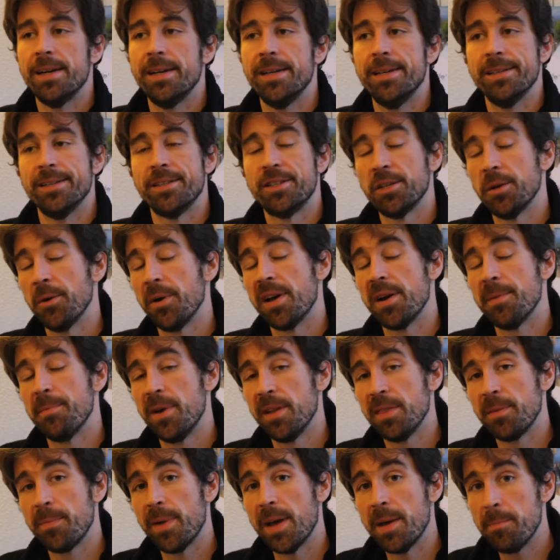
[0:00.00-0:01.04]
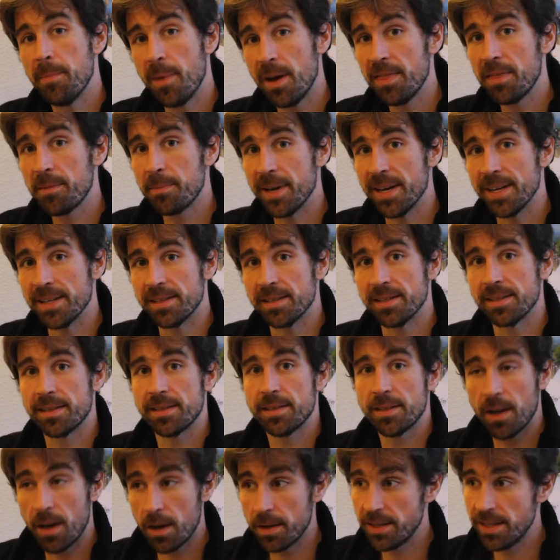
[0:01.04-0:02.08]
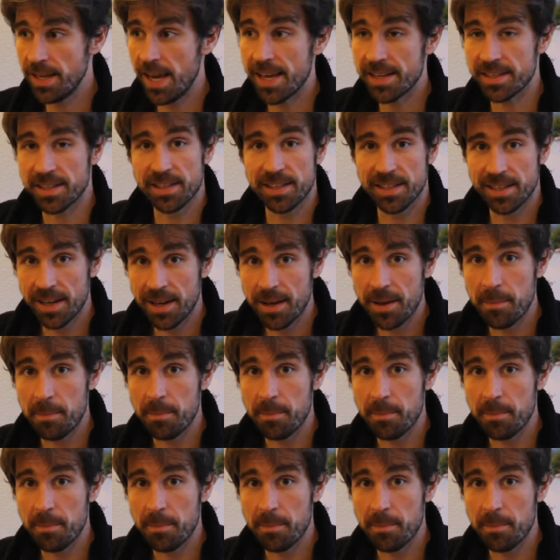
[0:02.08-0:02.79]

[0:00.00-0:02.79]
So on a month-by-month basis, yes,